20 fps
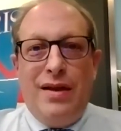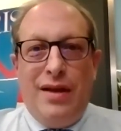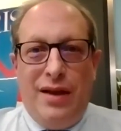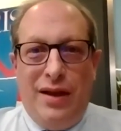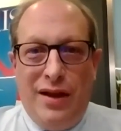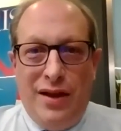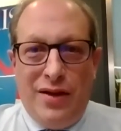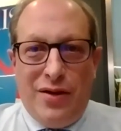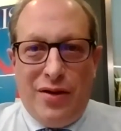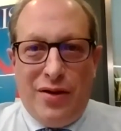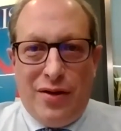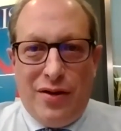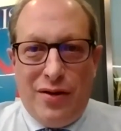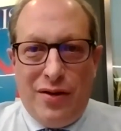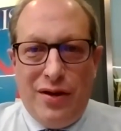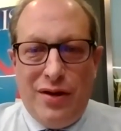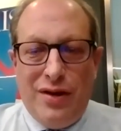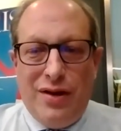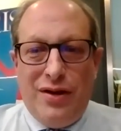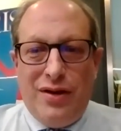
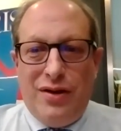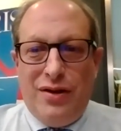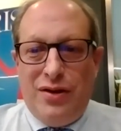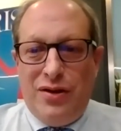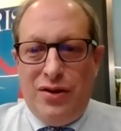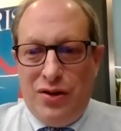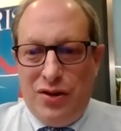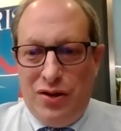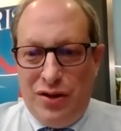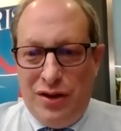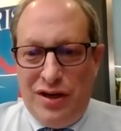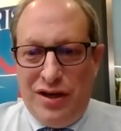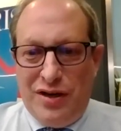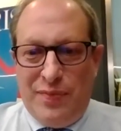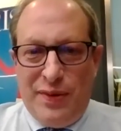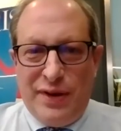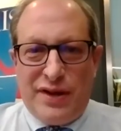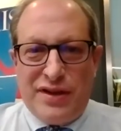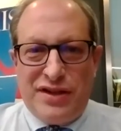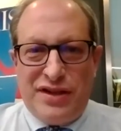Here, you need to
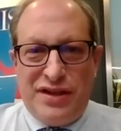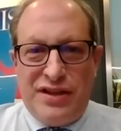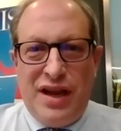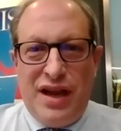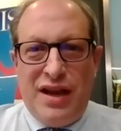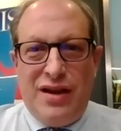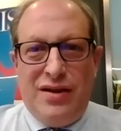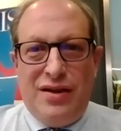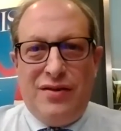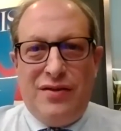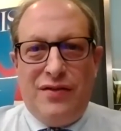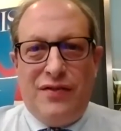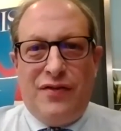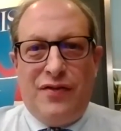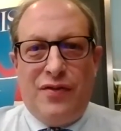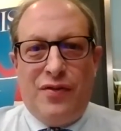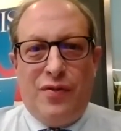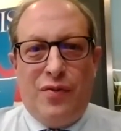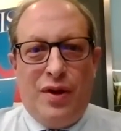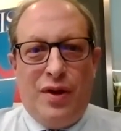pick a state
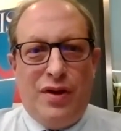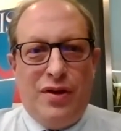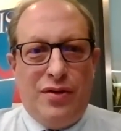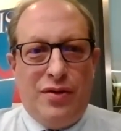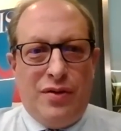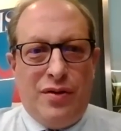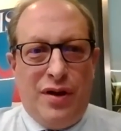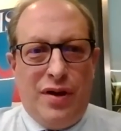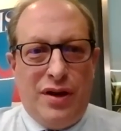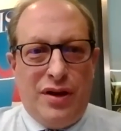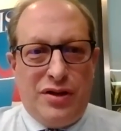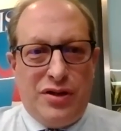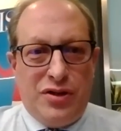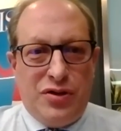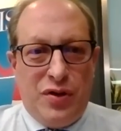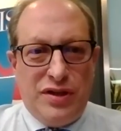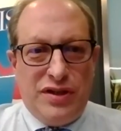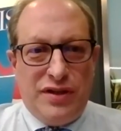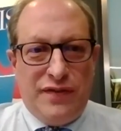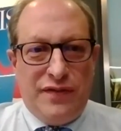for what your
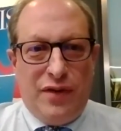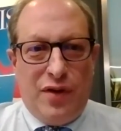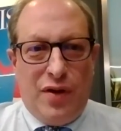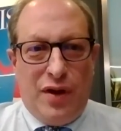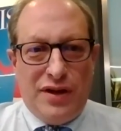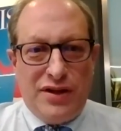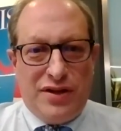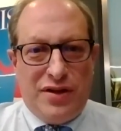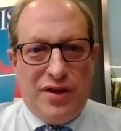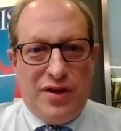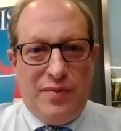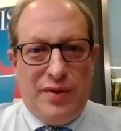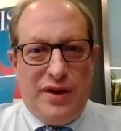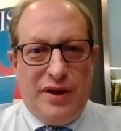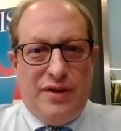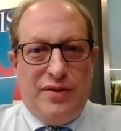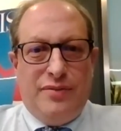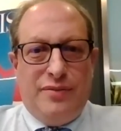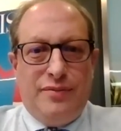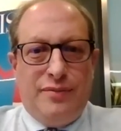choice of law is going to
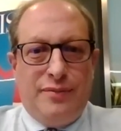be.